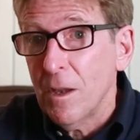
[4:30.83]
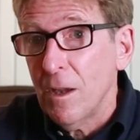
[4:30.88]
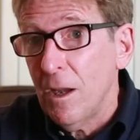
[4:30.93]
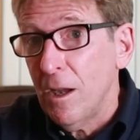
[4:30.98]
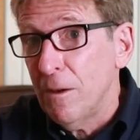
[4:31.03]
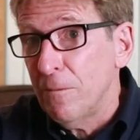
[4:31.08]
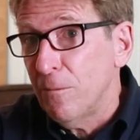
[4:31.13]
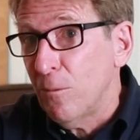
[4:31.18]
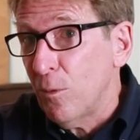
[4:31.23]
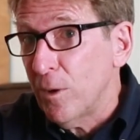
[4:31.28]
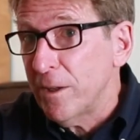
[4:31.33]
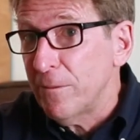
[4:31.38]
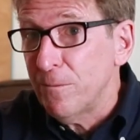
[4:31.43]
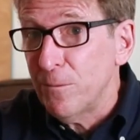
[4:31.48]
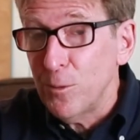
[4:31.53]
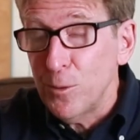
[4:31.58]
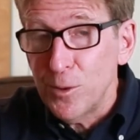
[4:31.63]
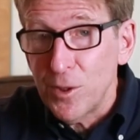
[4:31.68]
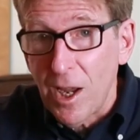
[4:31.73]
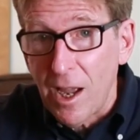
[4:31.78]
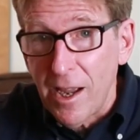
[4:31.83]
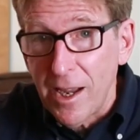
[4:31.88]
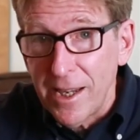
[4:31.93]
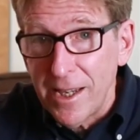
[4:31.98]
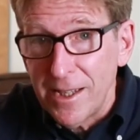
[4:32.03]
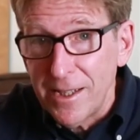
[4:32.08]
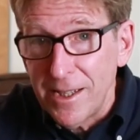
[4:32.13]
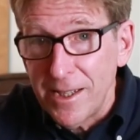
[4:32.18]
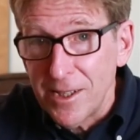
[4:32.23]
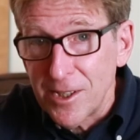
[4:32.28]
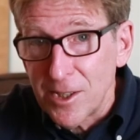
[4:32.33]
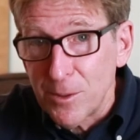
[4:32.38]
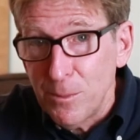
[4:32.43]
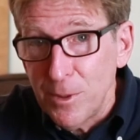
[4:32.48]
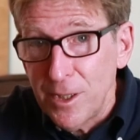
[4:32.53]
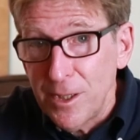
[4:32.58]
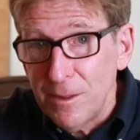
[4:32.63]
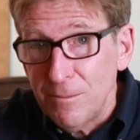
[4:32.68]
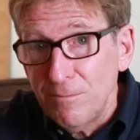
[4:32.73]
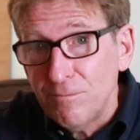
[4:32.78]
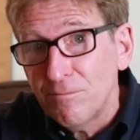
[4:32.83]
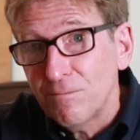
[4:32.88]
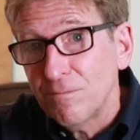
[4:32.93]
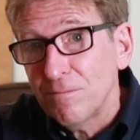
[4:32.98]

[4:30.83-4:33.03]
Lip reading: avoid foods high in histamine,